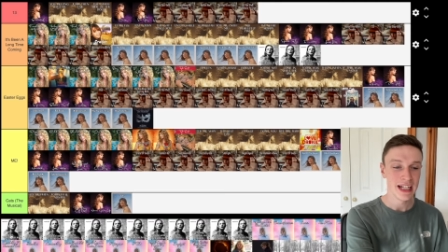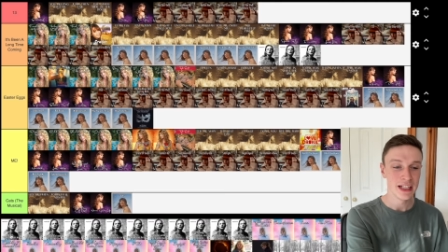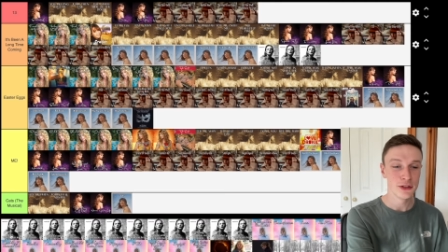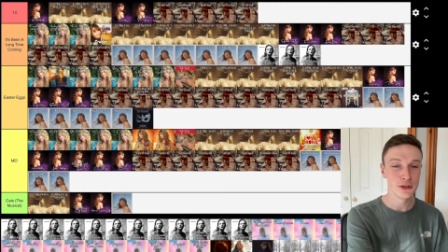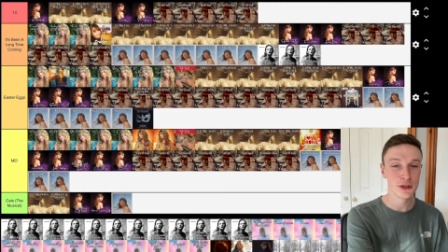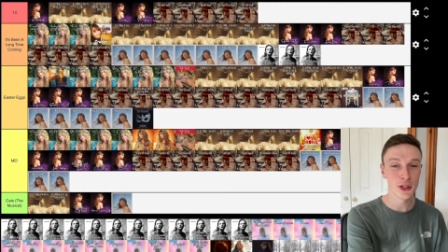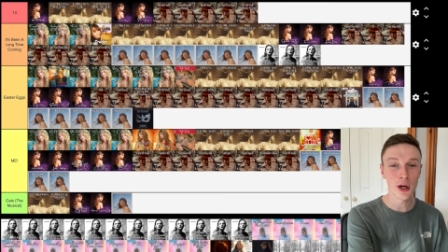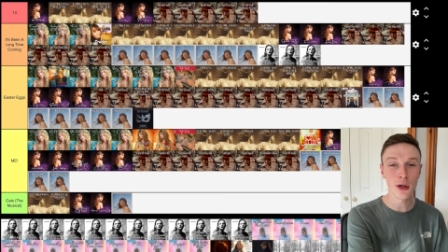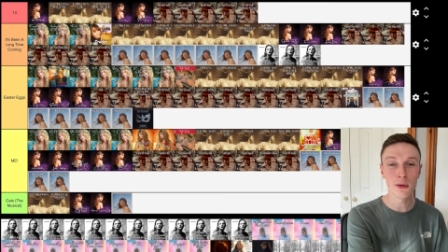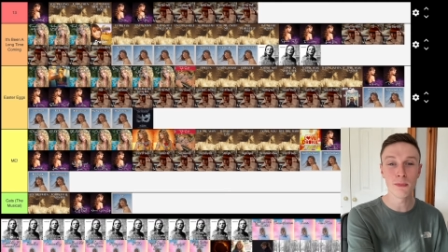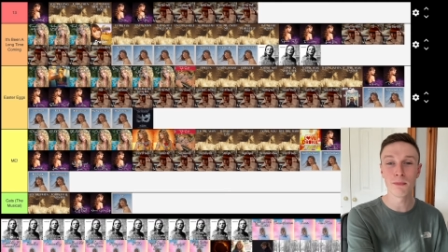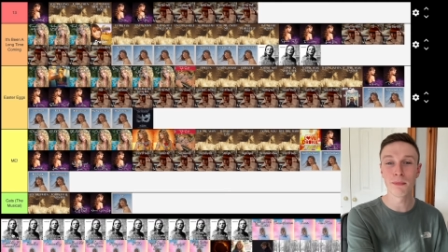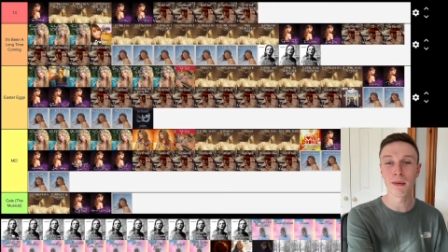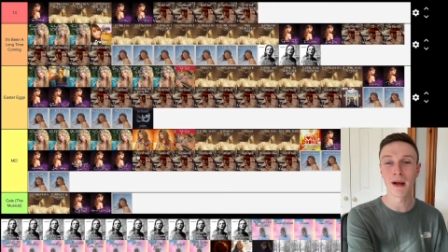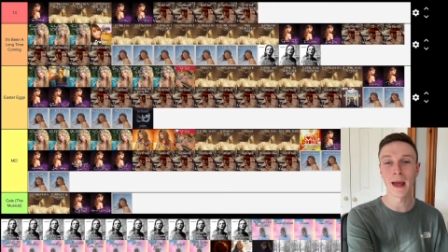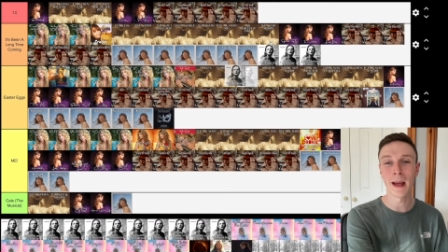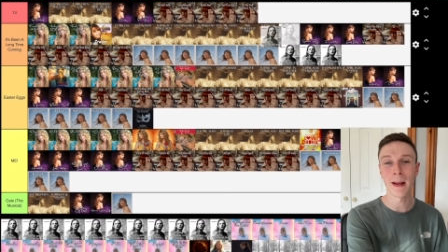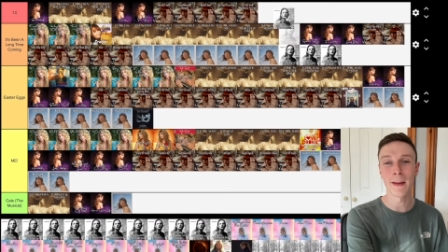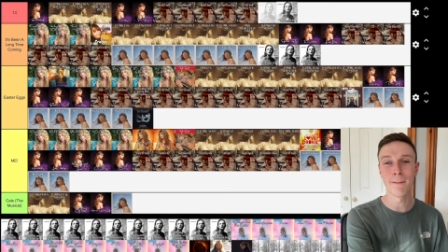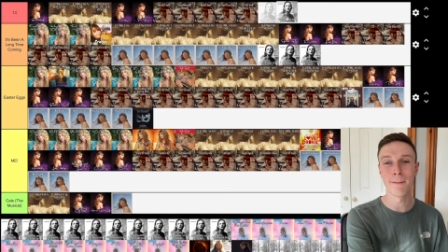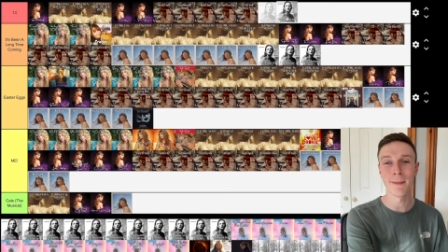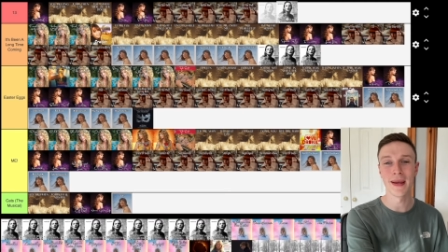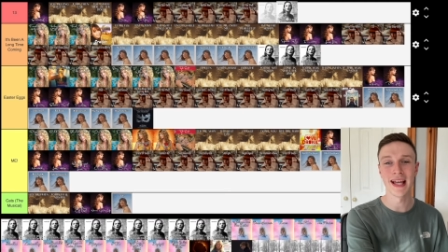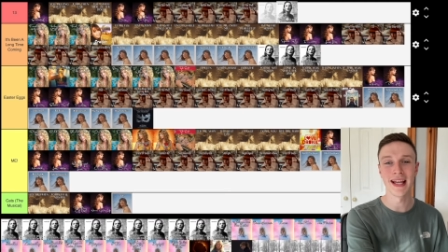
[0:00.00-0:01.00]
Don't
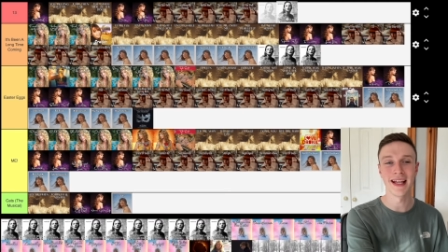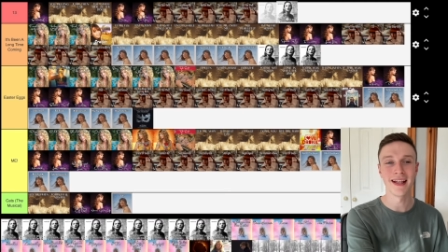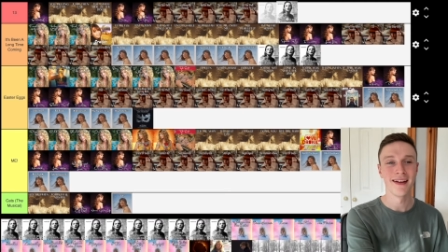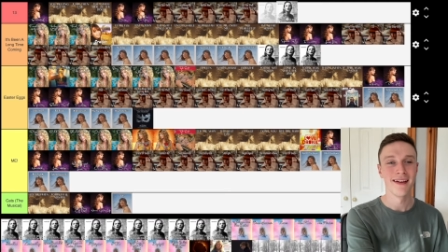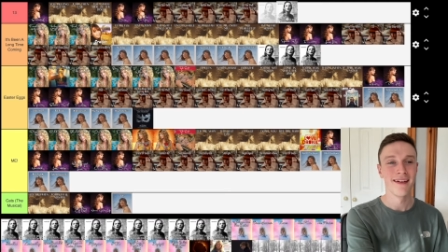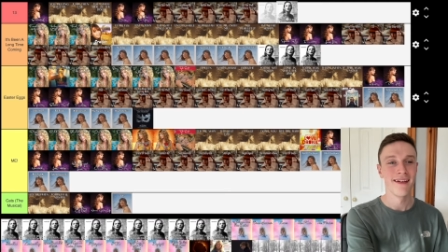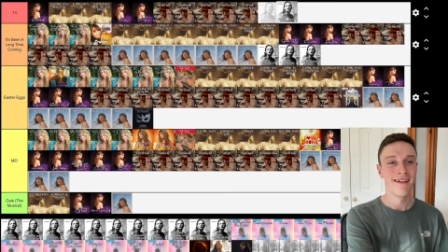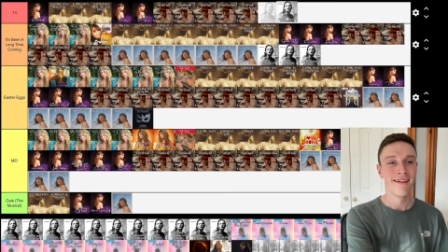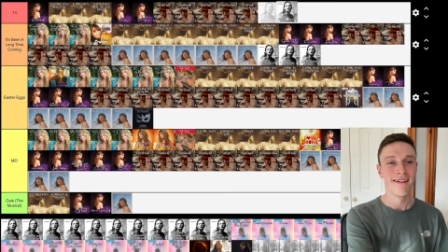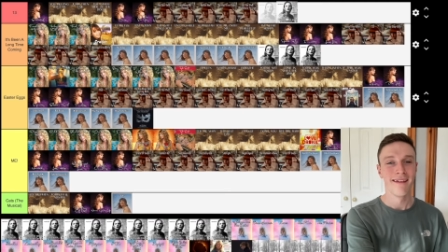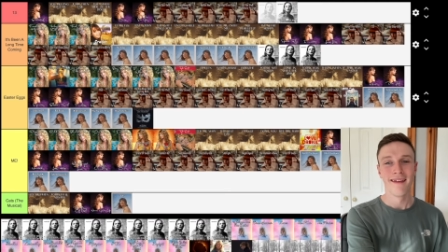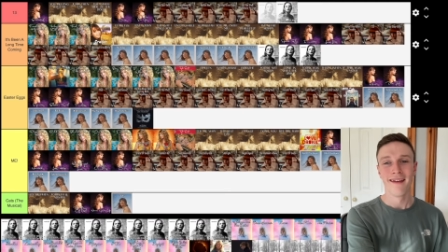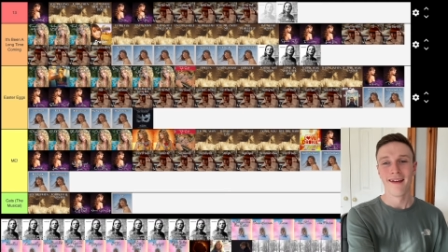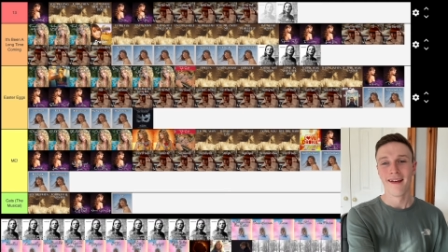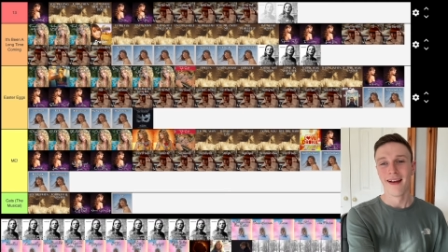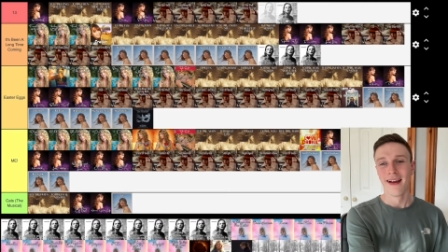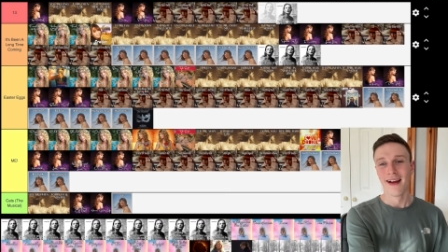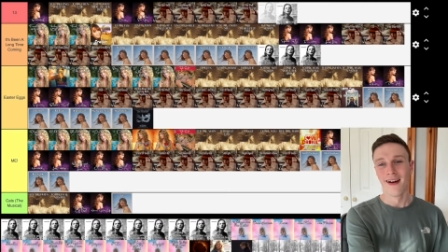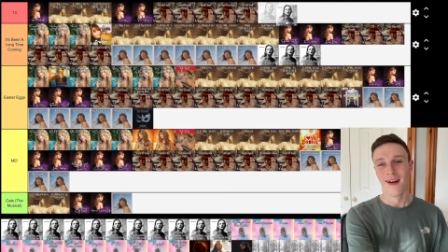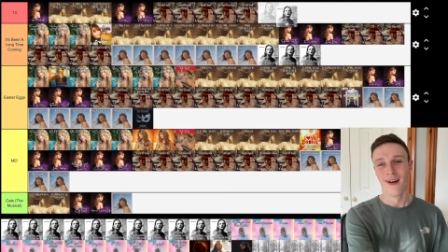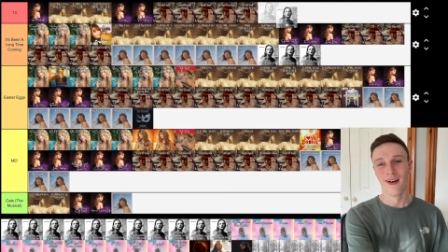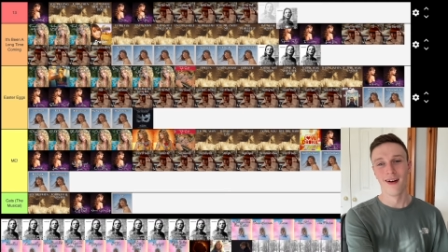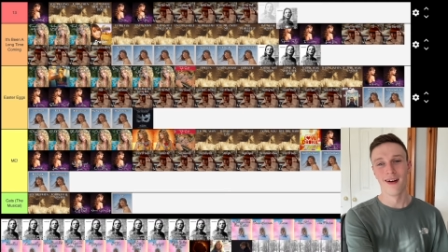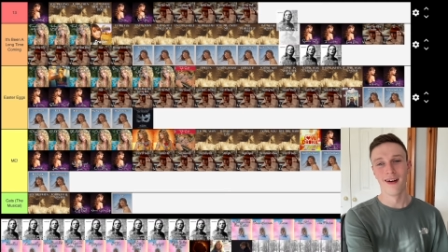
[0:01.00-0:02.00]
blame me.
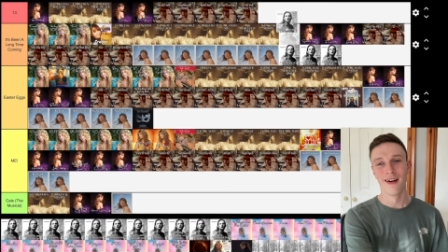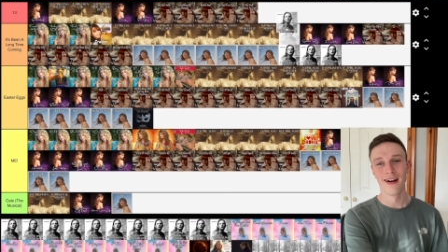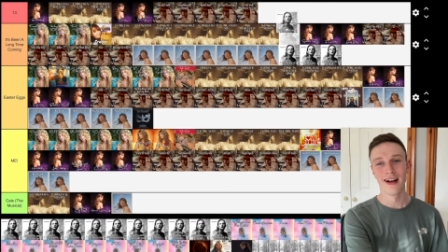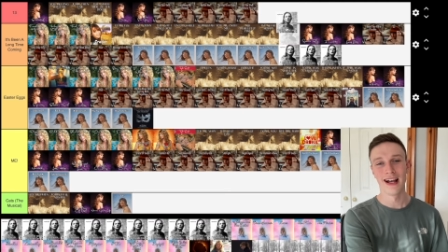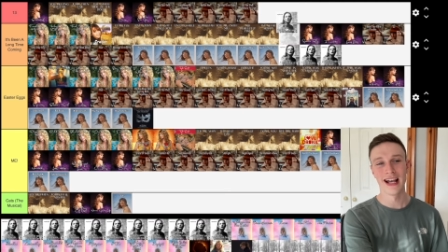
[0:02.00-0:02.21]
Oh,